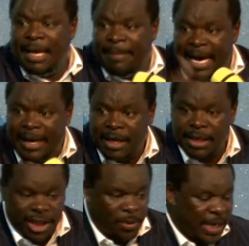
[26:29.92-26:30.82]
The man,
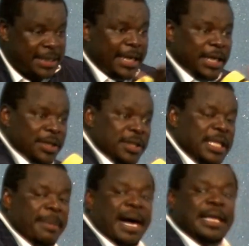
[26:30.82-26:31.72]
she went
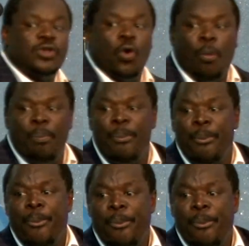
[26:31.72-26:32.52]
in the man's home.